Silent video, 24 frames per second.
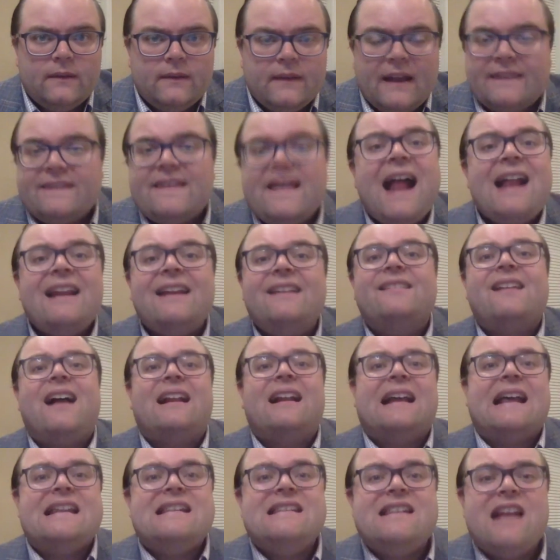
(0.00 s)
Like that is
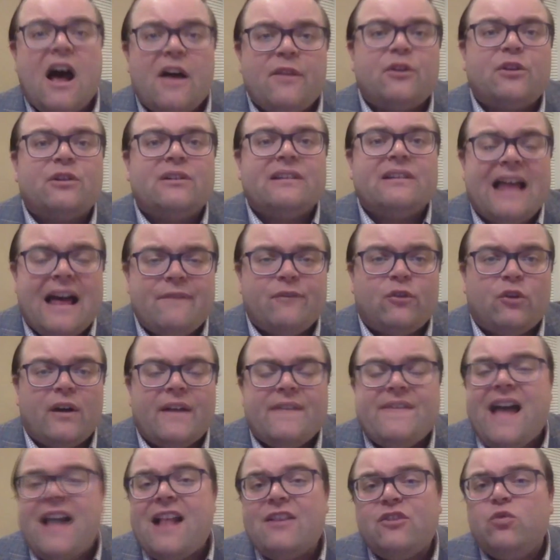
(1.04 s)
on another level.
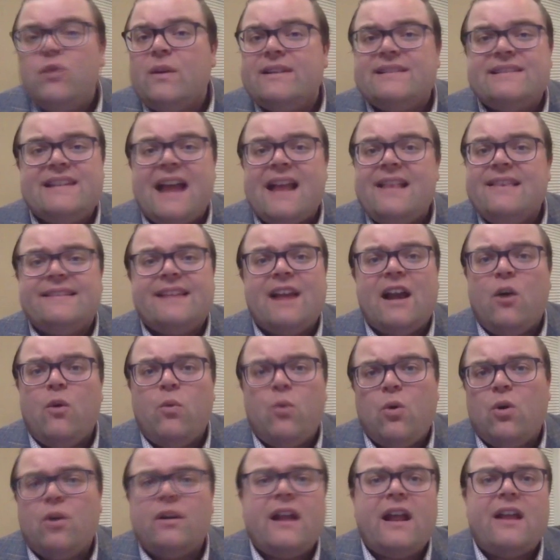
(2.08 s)
And that's what Denzel
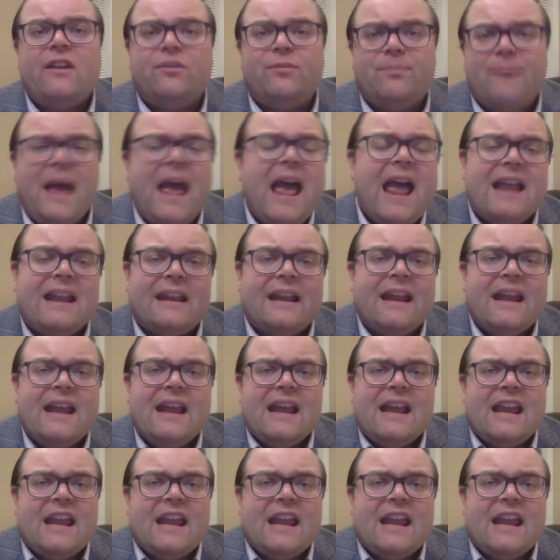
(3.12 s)
Ward has been.